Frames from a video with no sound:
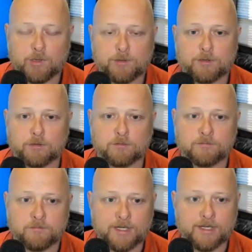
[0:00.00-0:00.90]
personal,
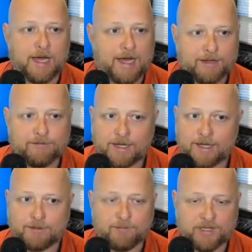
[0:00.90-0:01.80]
but I have
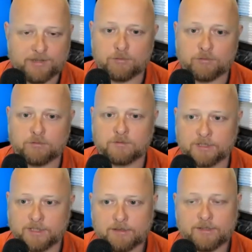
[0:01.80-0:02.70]
had people
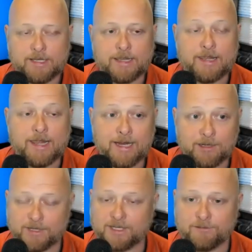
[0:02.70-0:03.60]
literally
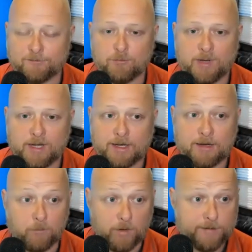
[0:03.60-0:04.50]
thank me for
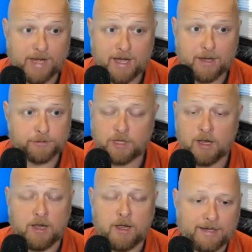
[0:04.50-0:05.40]
paying one house.
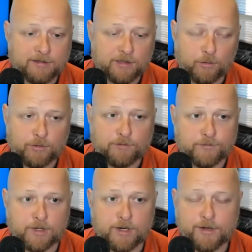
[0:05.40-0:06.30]
I sold it
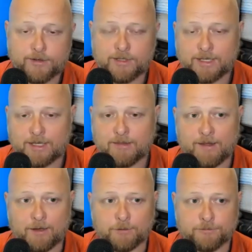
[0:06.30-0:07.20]
for
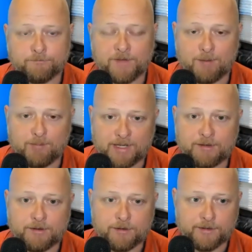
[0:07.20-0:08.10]
$110,000. I
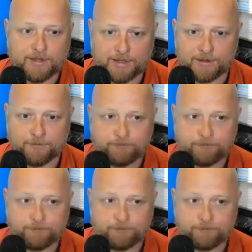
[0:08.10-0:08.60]
paid $13,000.